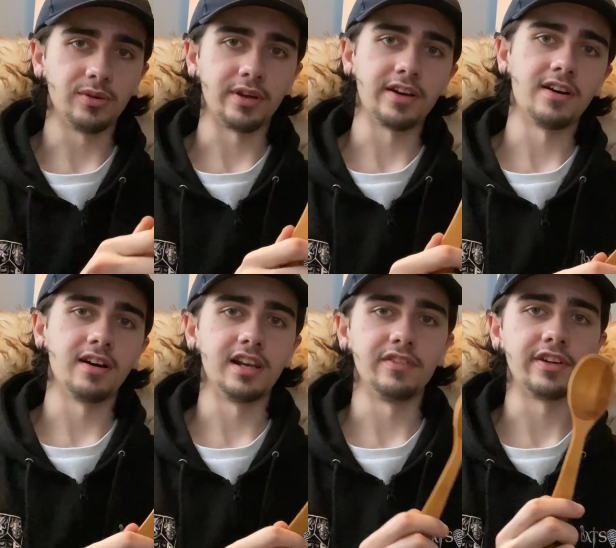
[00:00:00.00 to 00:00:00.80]
doing
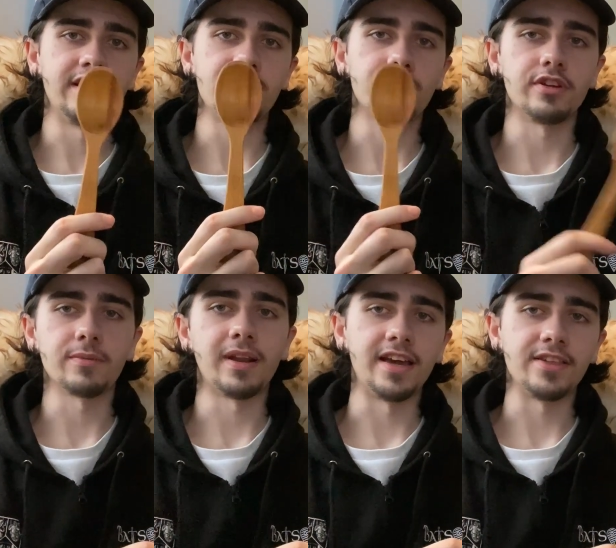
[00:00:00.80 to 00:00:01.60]
our living history
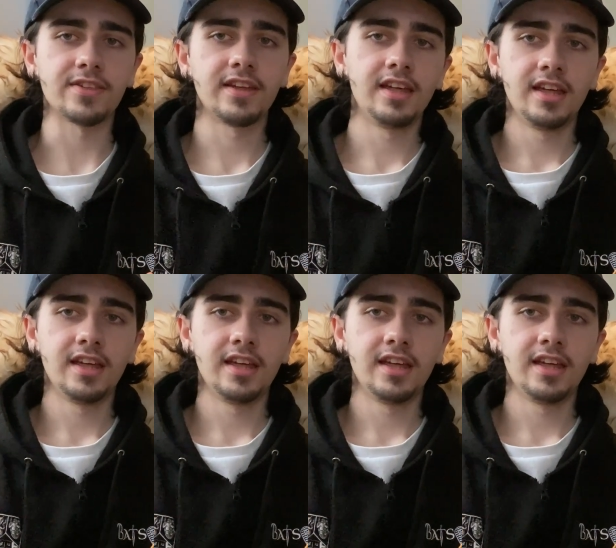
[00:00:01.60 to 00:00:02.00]
displays.